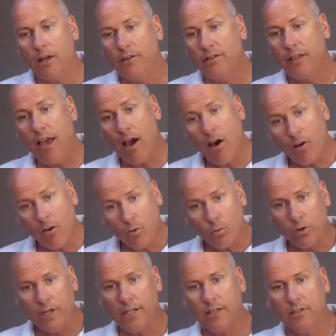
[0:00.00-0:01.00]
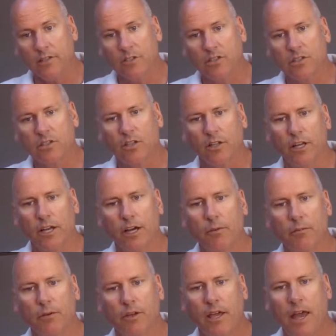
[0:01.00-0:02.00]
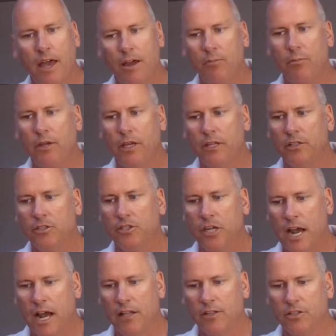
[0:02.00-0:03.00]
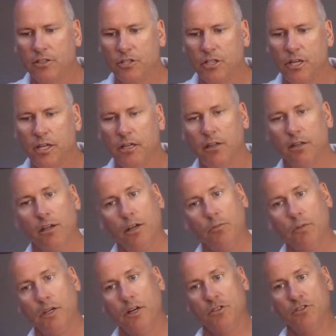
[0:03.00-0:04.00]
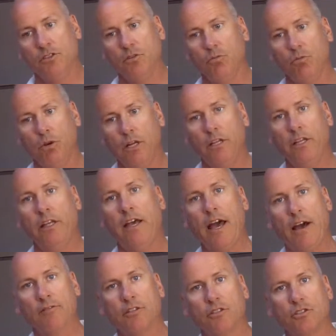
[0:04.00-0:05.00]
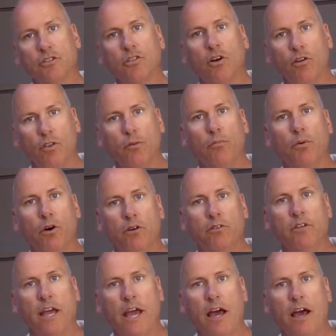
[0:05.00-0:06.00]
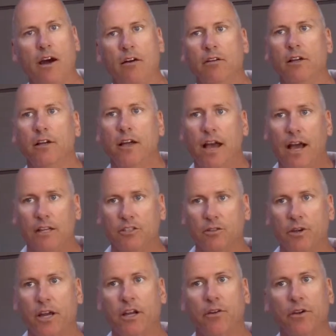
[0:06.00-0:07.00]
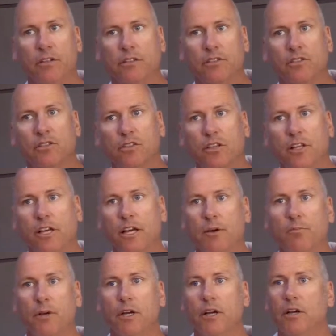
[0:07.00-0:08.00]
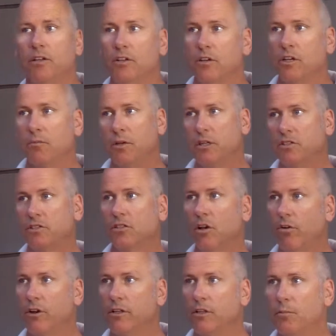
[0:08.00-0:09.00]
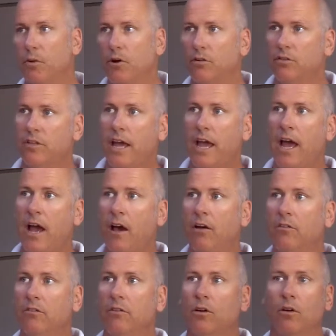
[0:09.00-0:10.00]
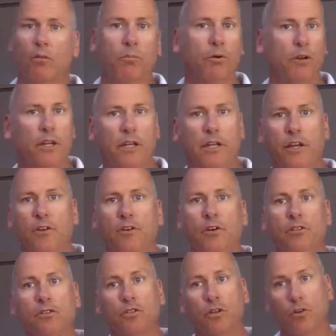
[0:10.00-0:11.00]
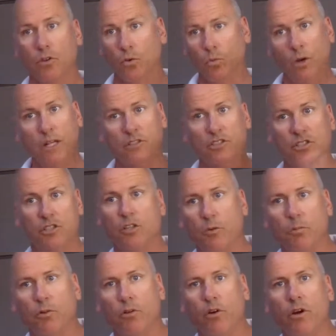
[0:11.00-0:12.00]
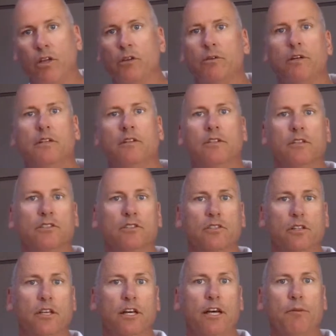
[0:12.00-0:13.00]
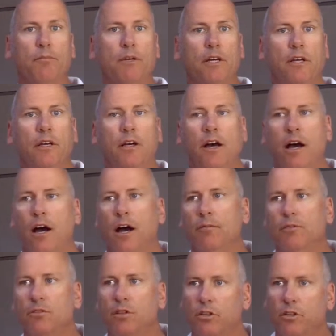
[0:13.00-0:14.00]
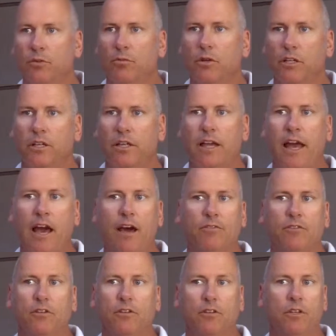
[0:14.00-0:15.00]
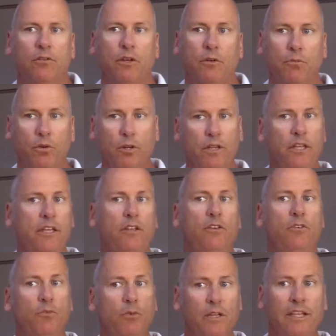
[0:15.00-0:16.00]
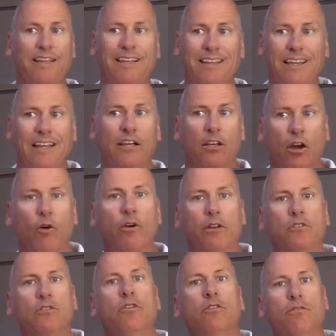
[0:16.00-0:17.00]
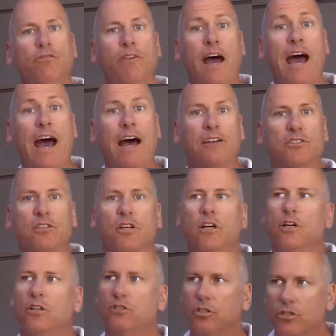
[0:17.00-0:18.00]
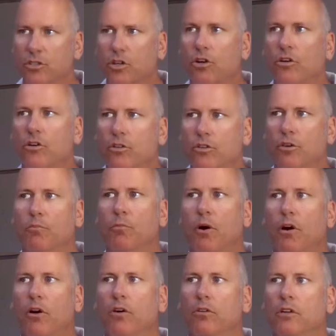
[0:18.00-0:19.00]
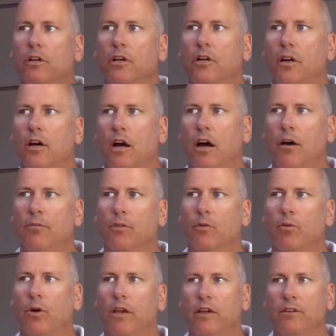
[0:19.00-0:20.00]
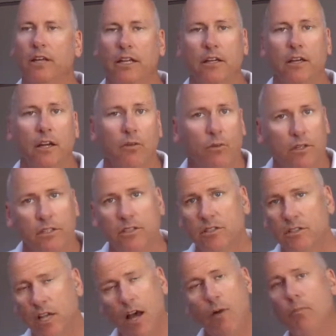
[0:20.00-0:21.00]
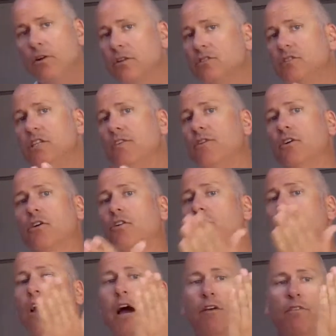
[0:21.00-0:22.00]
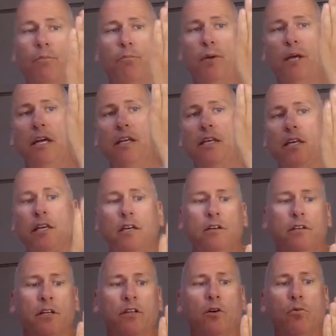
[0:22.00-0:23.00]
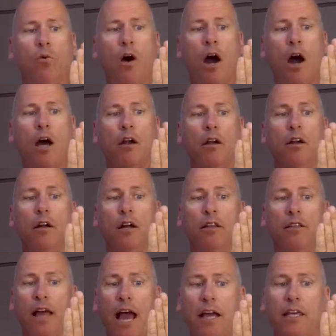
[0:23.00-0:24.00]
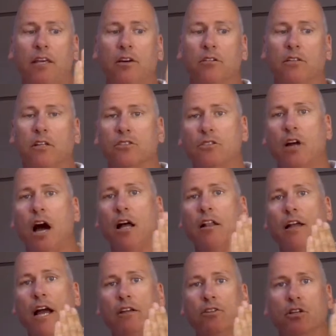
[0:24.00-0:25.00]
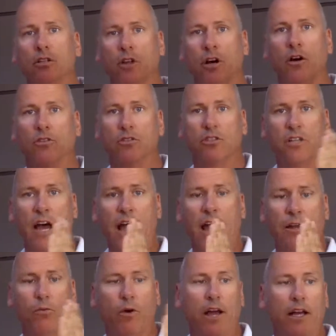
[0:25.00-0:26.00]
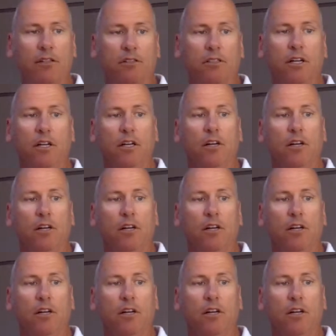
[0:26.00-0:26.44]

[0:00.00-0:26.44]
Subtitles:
downwind slip can be challenging because you really have to slow the boat down. As you're entering the slip, you could be slowing the boat down or putting it in neutral. The wind's still blowing you into the slip. So you really have to, you really can get going too fast to turn the boat the way you need. With a sailboat, it's difficult. You have a big keel in the water. That keel does not like to go sideways.